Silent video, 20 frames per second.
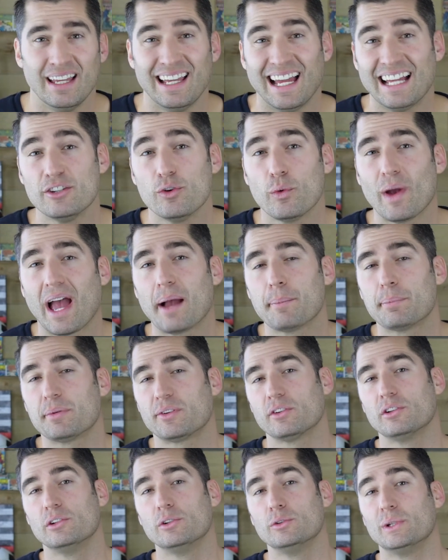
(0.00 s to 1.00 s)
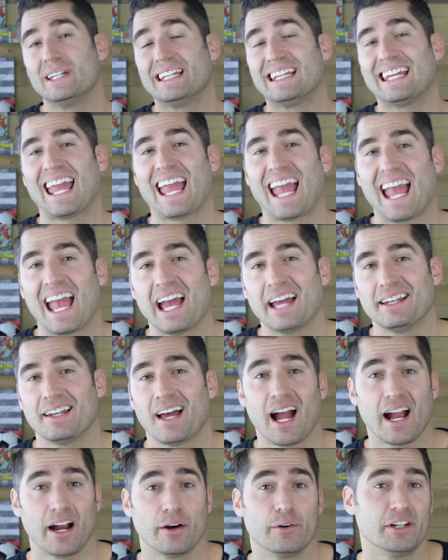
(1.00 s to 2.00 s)
And you absolutely can
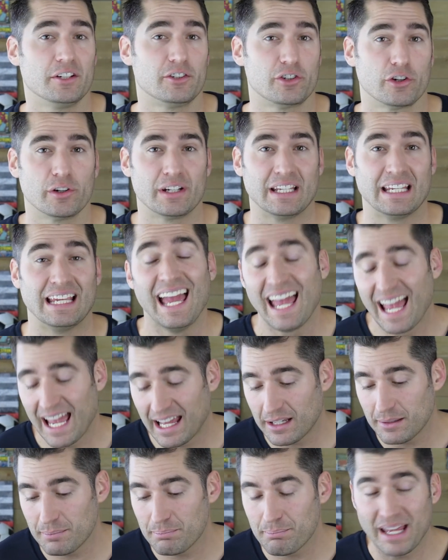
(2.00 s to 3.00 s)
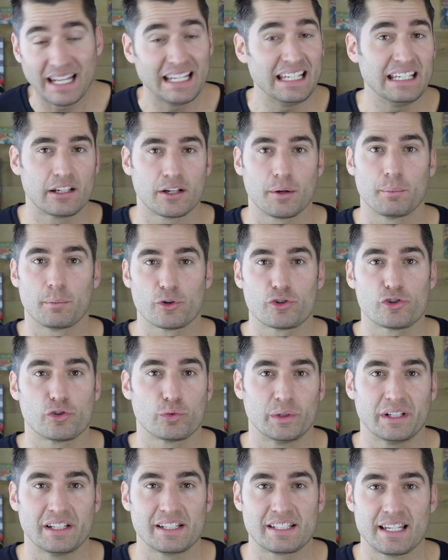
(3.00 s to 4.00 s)
hire an attorney. And in many commercial
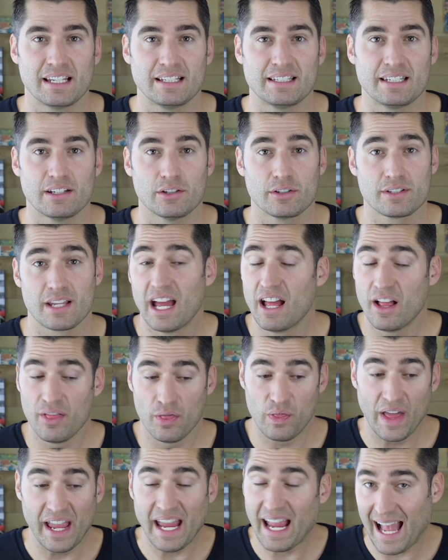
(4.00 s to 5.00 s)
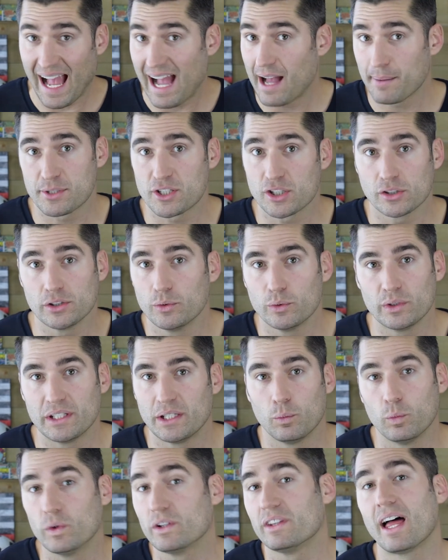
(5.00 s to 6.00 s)
real estate deals, they
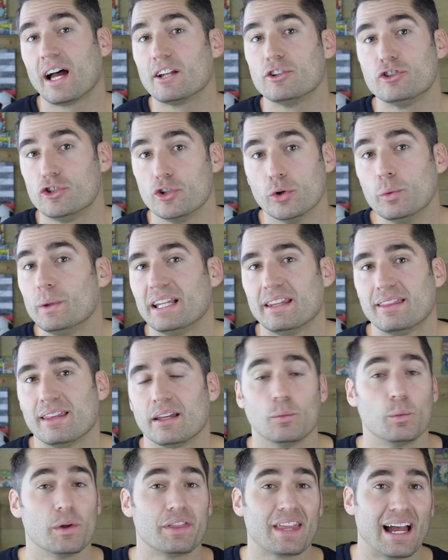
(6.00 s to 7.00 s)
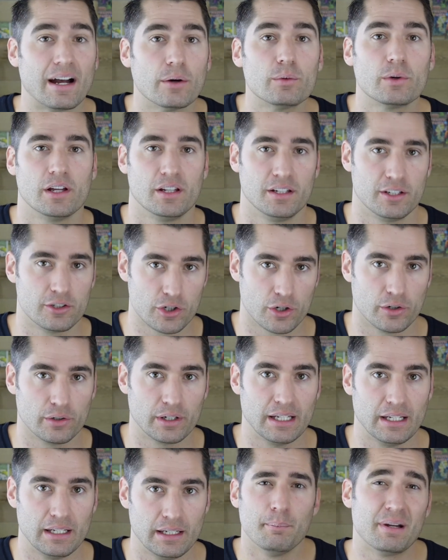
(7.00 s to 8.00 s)
absolutely will not do anything without an
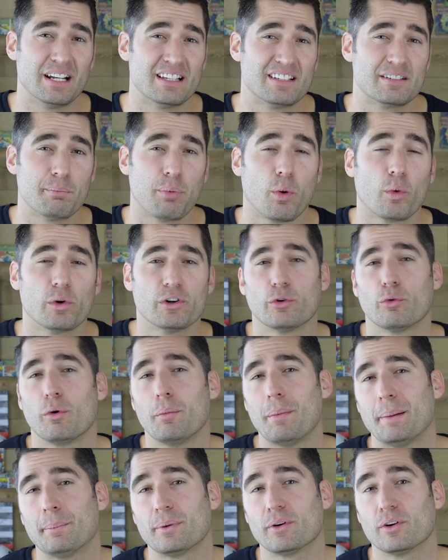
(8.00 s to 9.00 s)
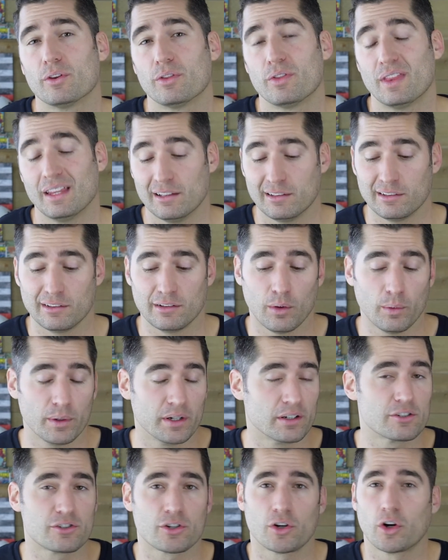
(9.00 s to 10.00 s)
attorney. But it's important to remember that
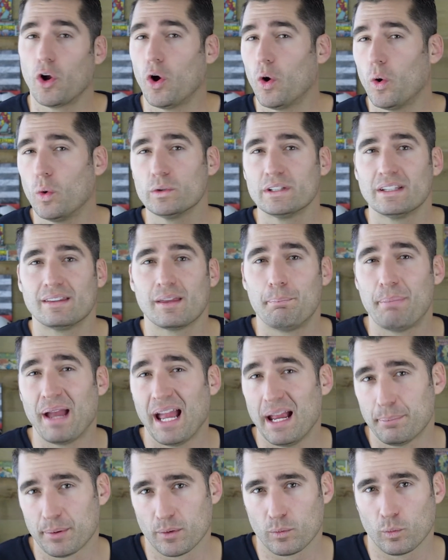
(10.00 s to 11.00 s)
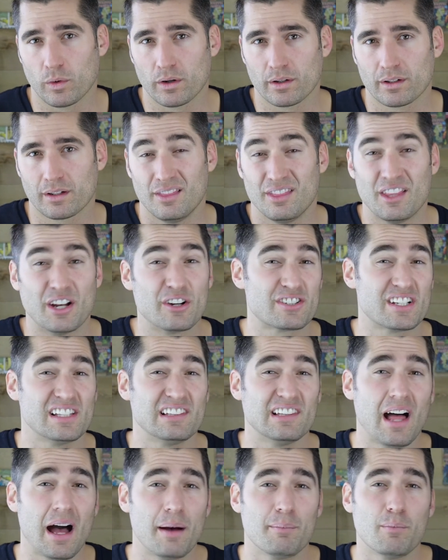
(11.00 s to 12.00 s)
lawyers are only the paperwork. There's a
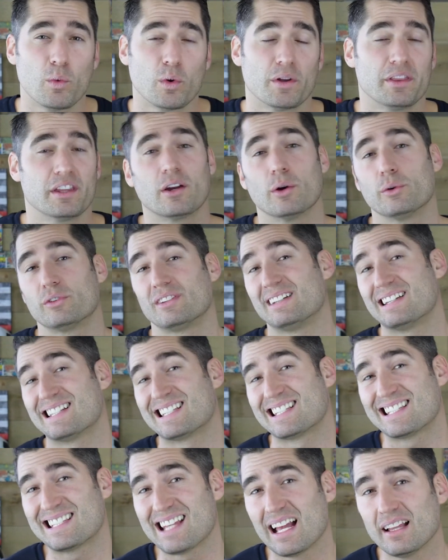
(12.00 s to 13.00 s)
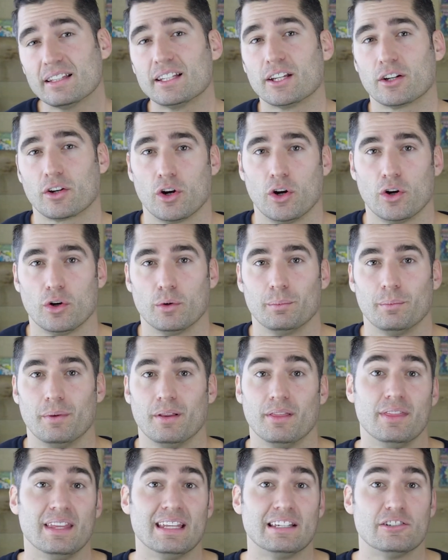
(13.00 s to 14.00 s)
lot more that goes into selling your home
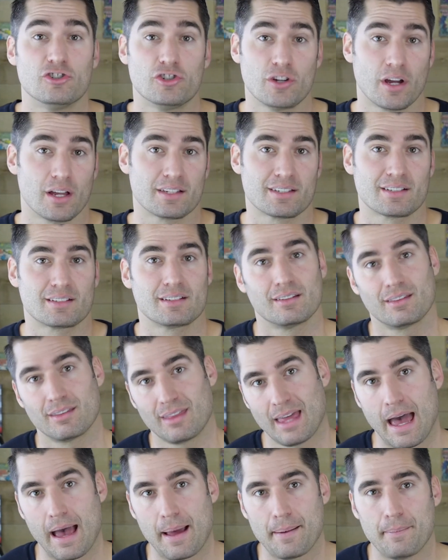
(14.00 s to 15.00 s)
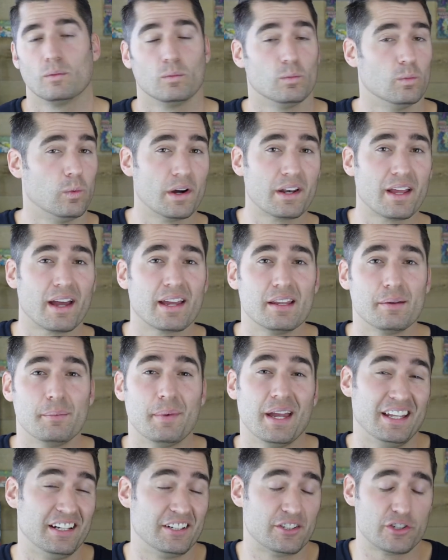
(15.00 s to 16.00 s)
than just that. One
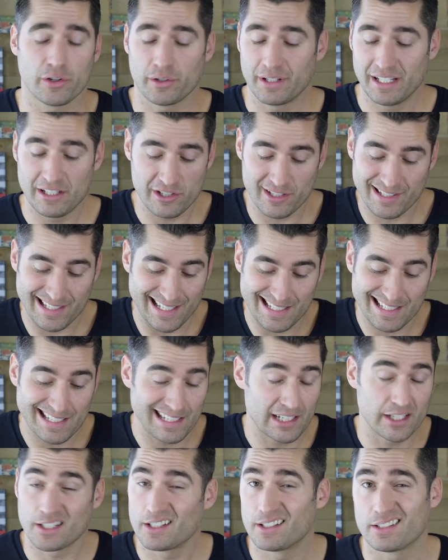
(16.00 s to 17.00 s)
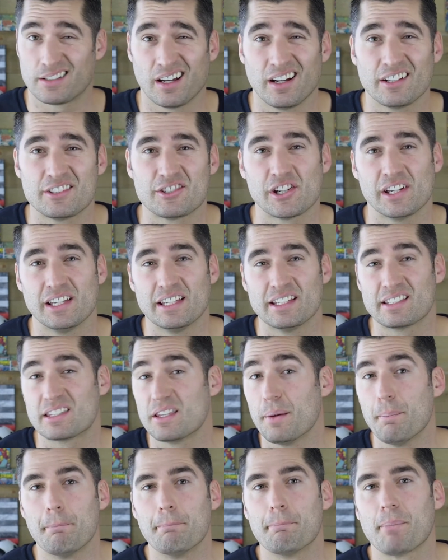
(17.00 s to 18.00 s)
item an attorney just isn't gonna touch is
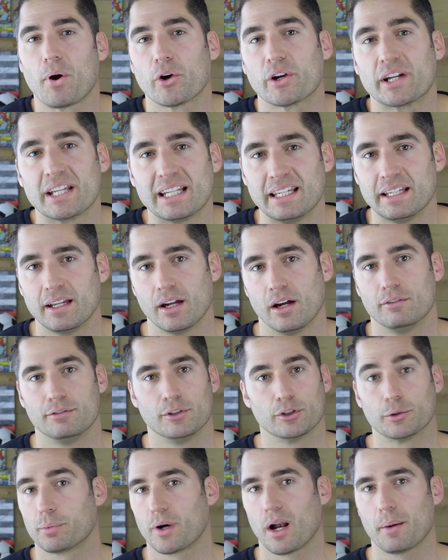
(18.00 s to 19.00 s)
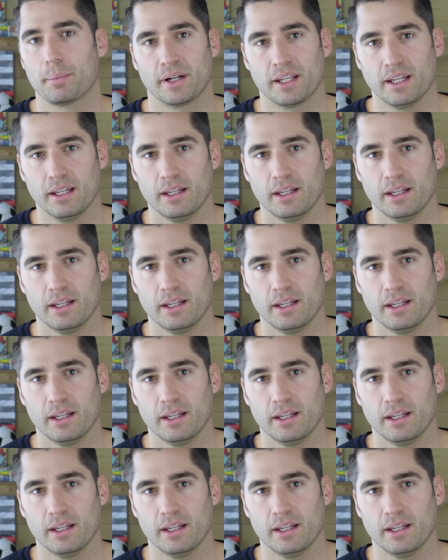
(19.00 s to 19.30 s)
the marketing of your property.